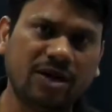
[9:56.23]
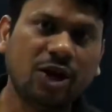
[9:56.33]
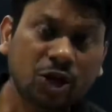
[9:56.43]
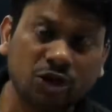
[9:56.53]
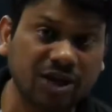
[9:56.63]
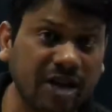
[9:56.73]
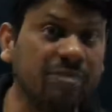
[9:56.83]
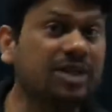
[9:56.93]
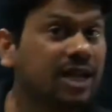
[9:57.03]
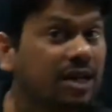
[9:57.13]
So tell me,
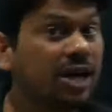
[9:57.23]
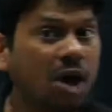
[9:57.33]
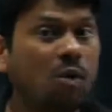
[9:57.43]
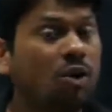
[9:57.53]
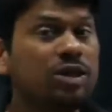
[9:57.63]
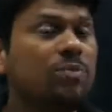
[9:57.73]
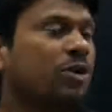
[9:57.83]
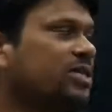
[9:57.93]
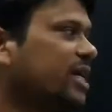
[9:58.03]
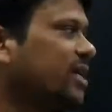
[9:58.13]
till now all the
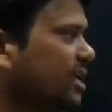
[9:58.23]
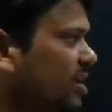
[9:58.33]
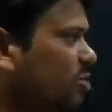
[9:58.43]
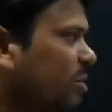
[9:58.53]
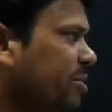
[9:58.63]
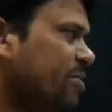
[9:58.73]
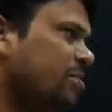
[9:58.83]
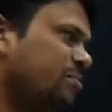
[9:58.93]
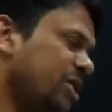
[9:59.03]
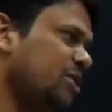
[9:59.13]
points are clear to everyone?
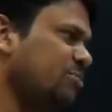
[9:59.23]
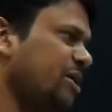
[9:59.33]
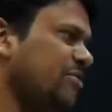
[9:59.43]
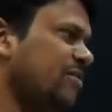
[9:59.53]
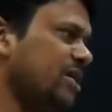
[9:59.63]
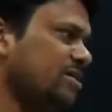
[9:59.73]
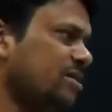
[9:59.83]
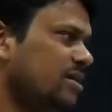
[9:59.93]
Please speak up fast.